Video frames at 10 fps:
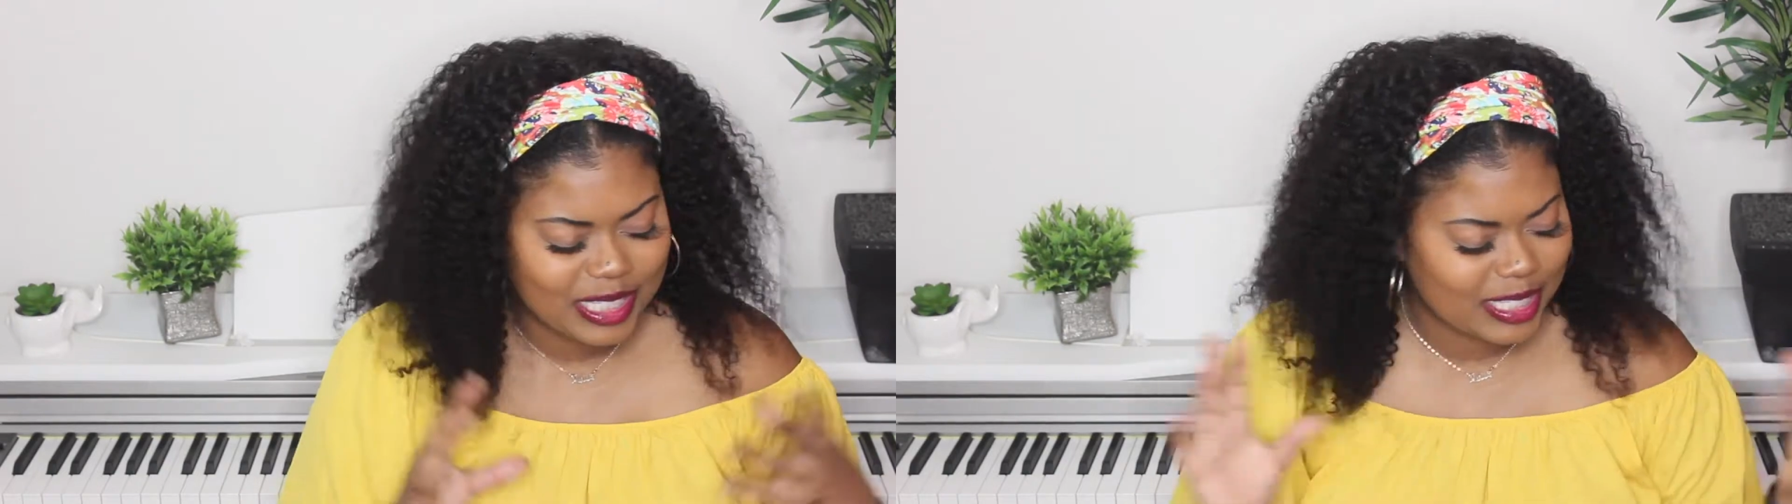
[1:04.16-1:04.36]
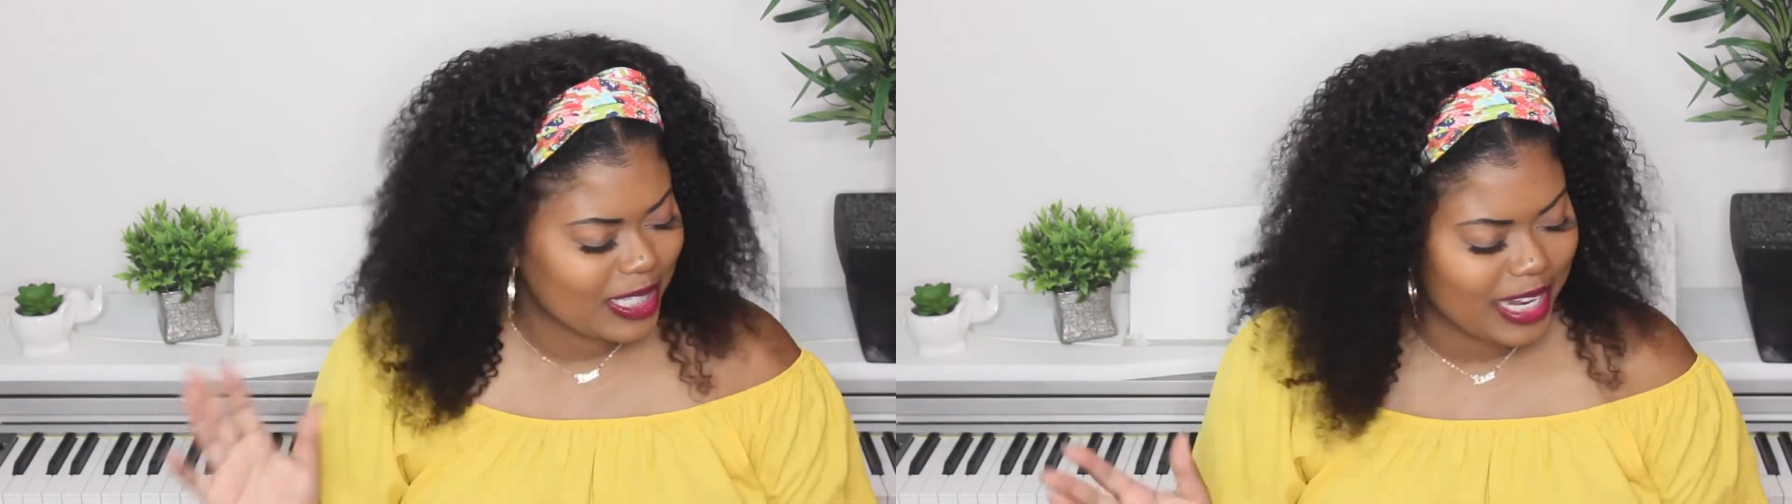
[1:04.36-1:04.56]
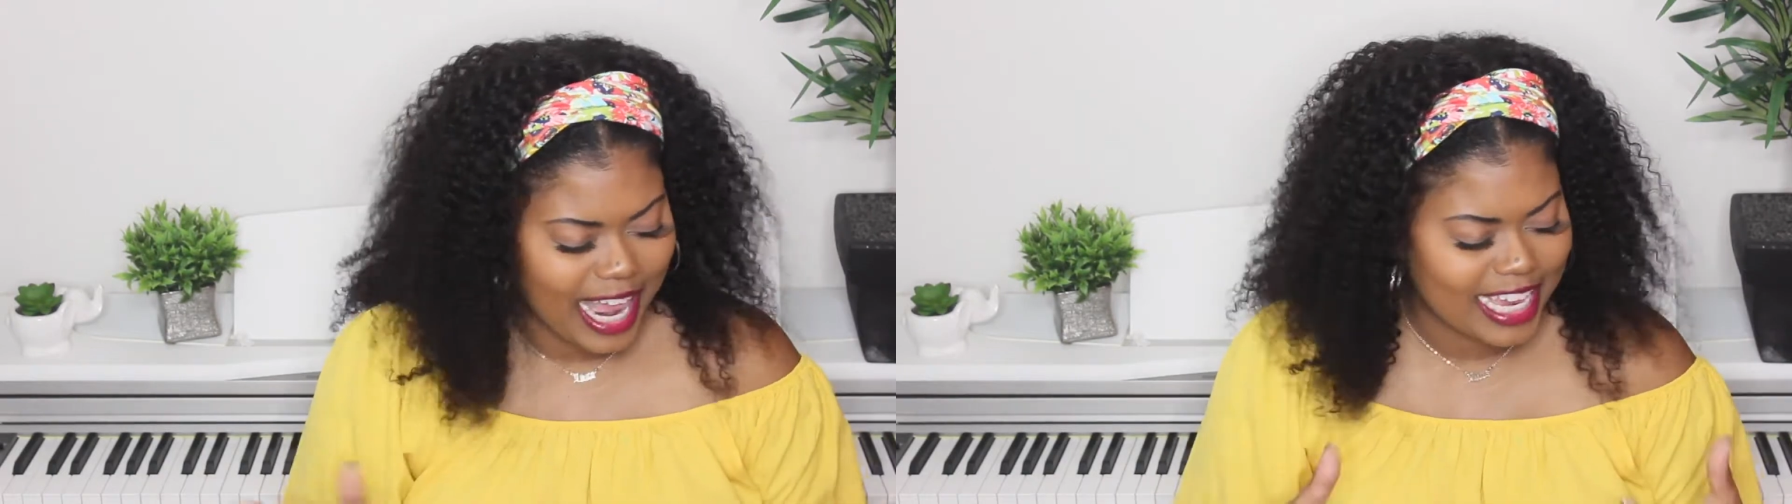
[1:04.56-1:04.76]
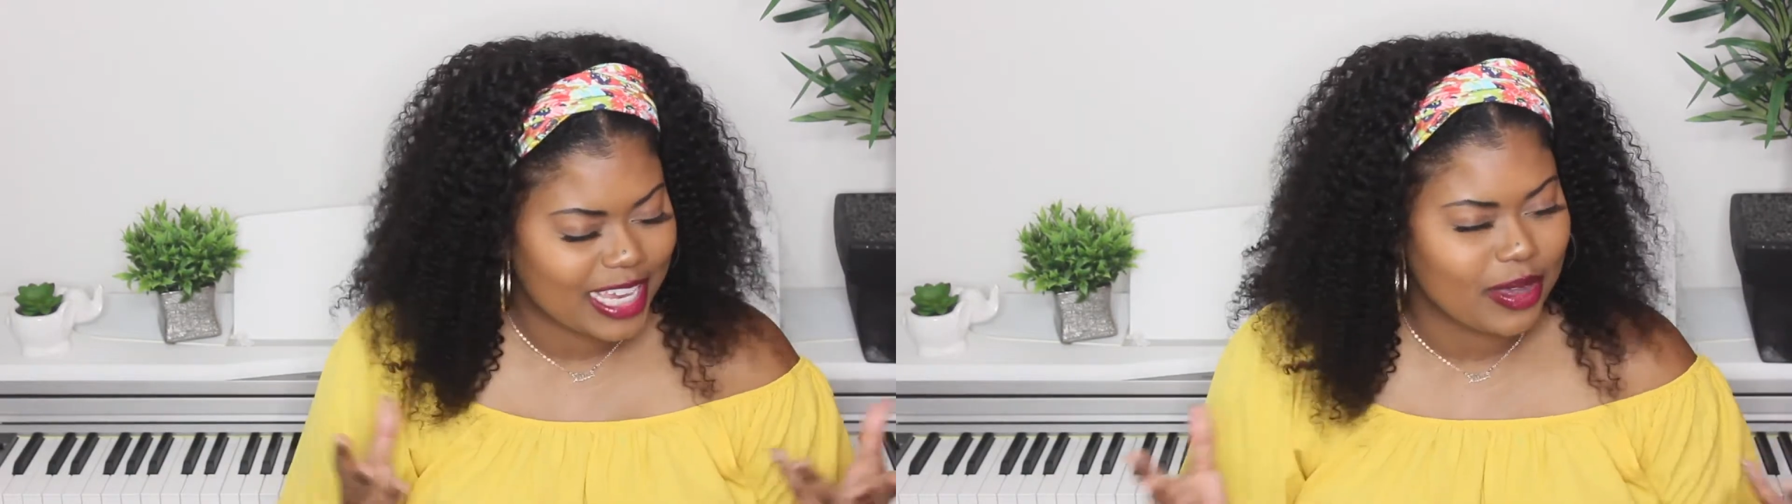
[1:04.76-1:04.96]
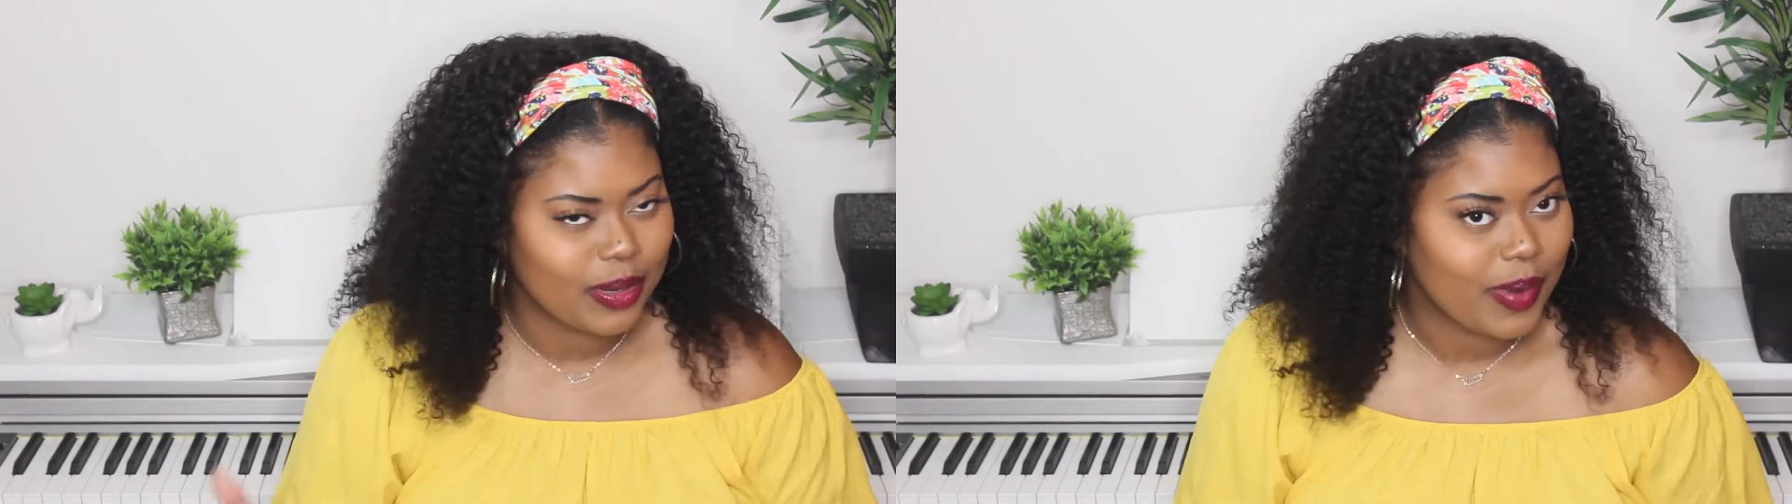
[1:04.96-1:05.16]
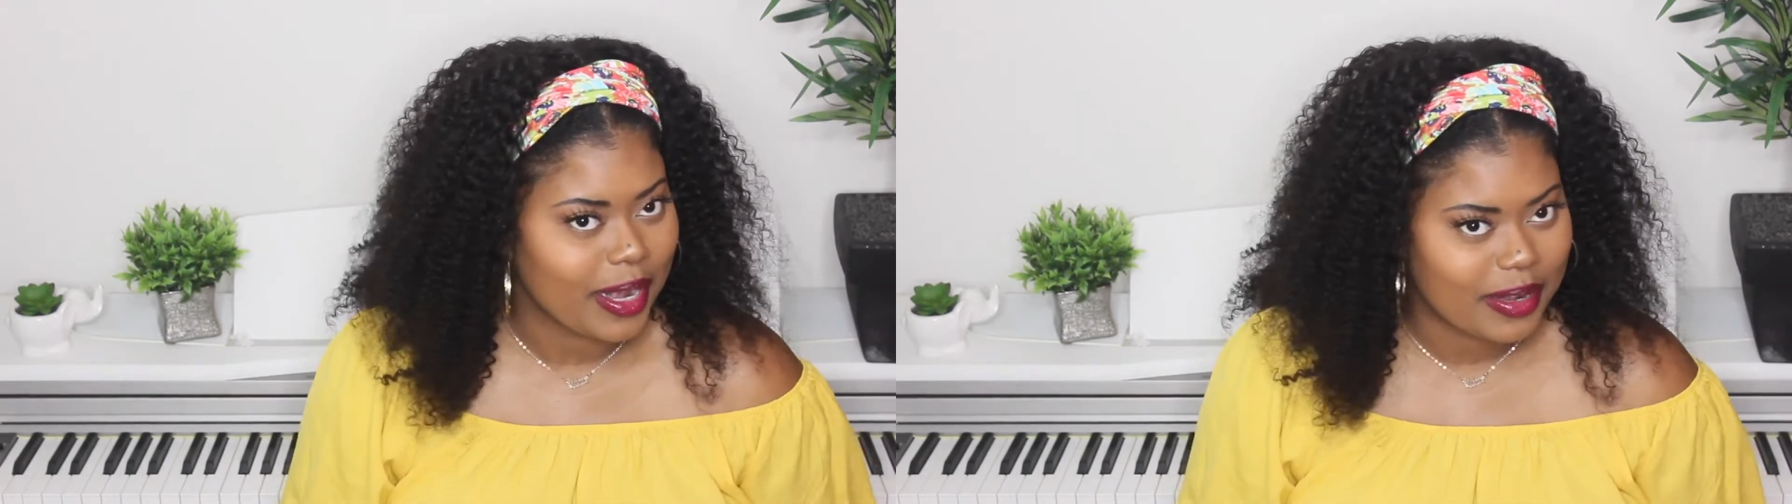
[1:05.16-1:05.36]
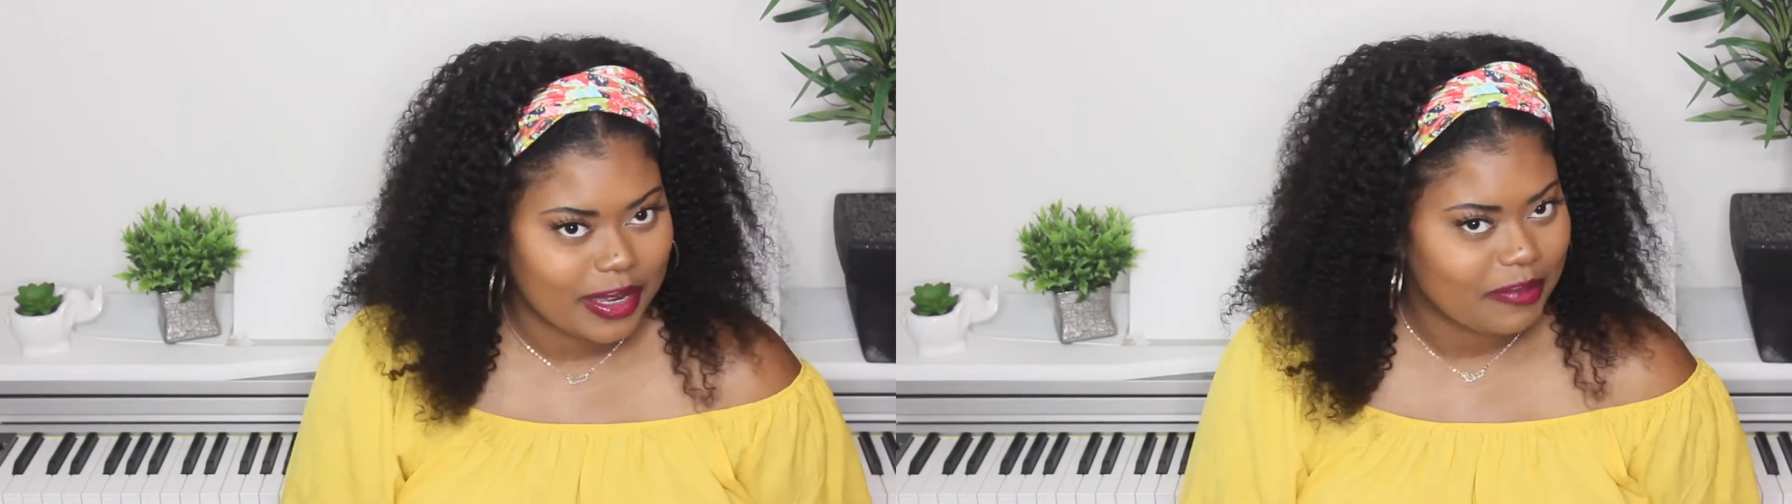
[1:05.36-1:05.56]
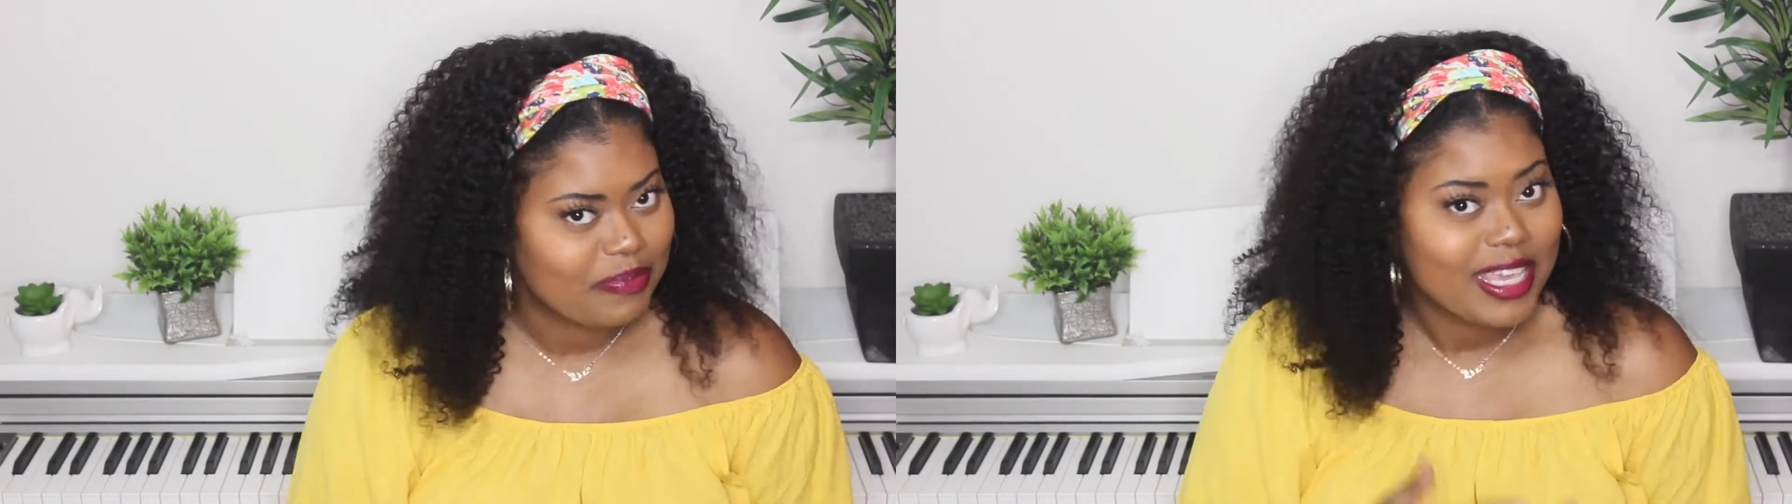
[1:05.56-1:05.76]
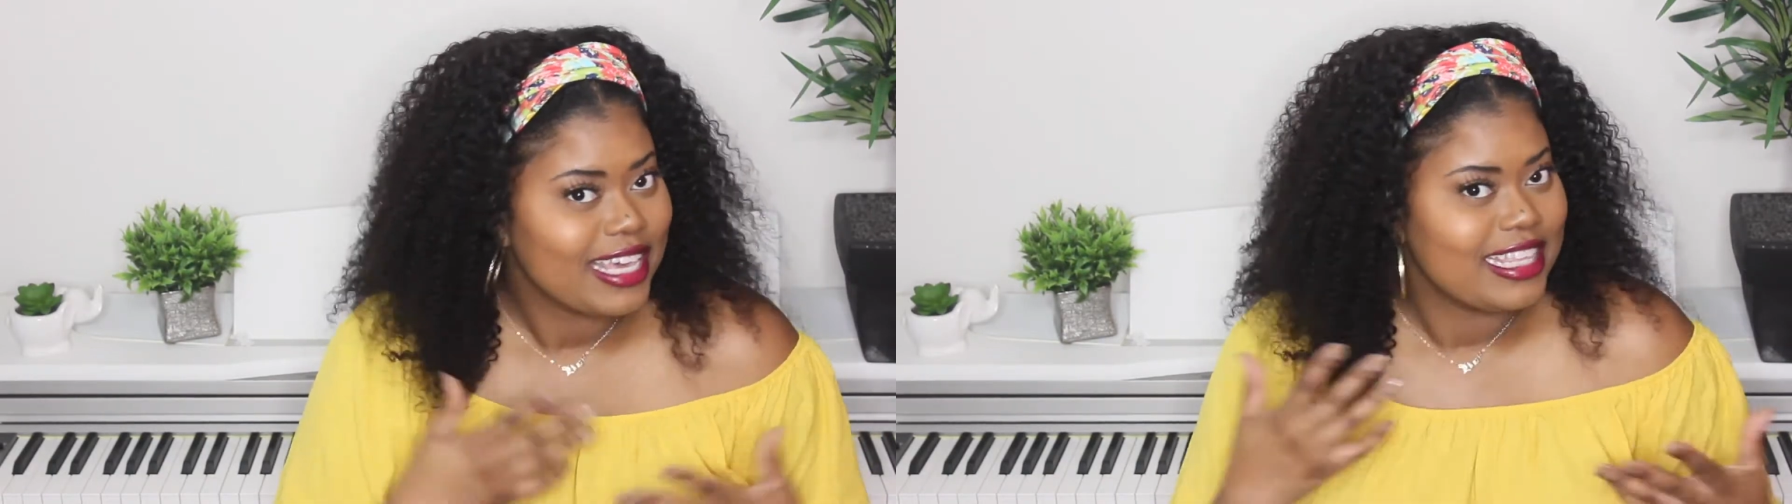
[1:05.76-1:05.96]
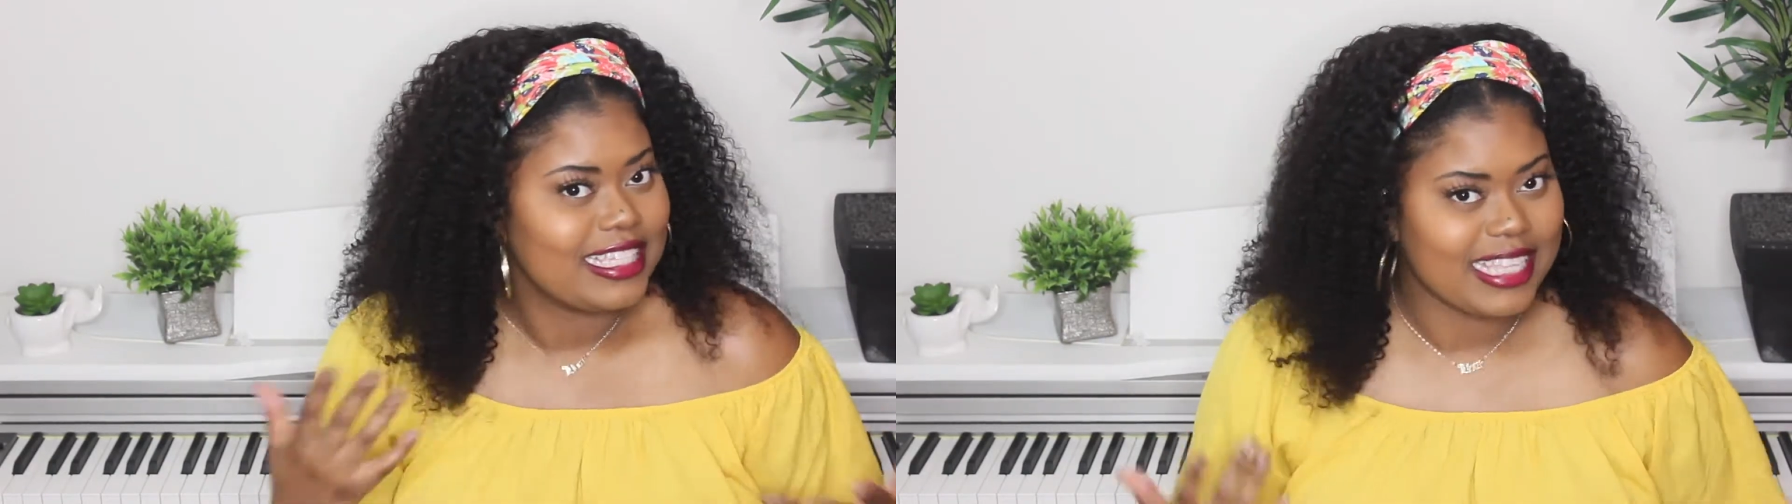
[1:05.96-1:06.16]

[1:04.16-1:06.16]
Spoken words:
so that I can go to work these